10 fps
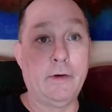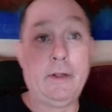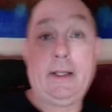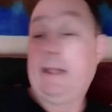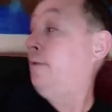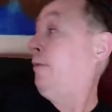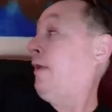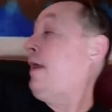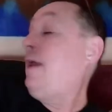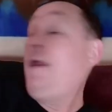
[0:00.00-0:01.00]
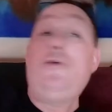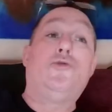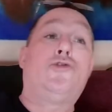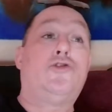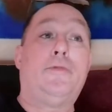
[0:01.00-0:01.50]
Well, hey
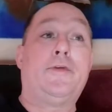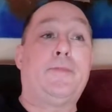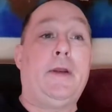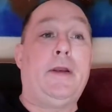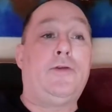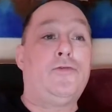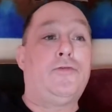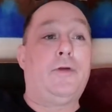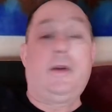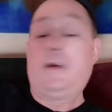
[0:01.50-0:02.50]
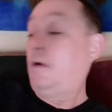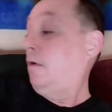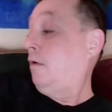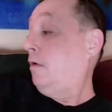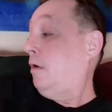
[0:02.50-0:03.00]
YouTube, it's Petey Two
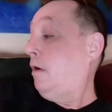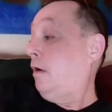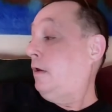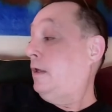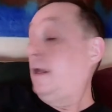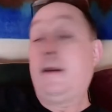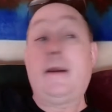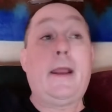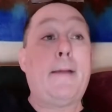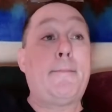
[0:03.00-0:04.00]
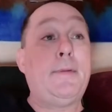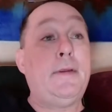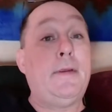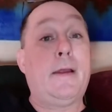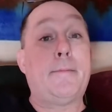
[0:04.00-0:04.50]
Finger again.
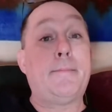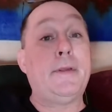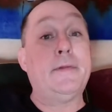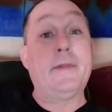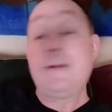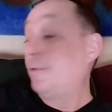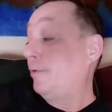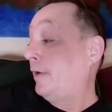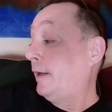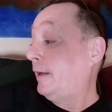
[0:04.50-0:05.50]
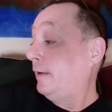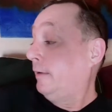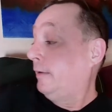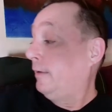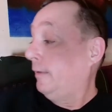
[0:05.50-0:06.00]
Happy Labor Day.
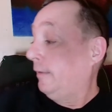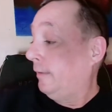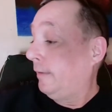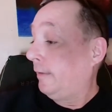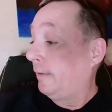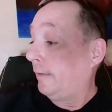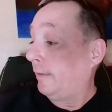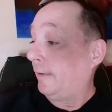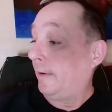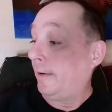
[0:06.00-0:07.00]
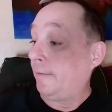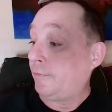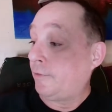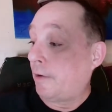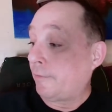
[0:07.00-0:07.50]

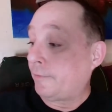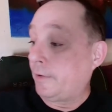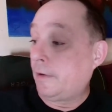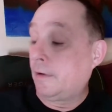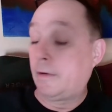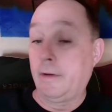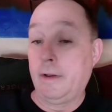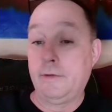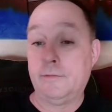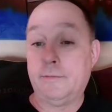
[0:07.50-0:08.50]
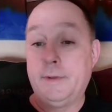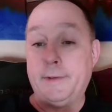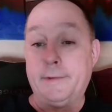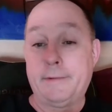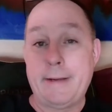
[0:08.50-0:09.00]
If you're out there and you've
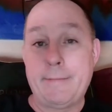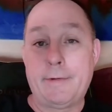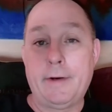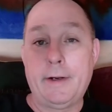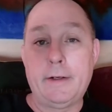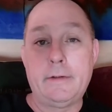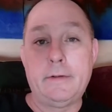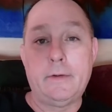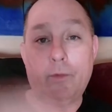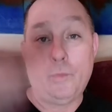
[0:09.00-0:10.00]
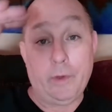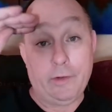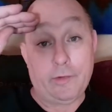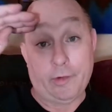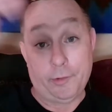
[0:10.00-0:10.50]
been laboring,
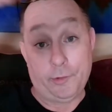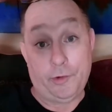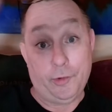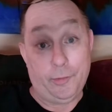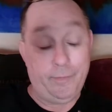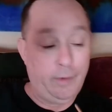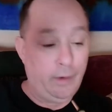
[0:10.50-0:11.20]
we salute you.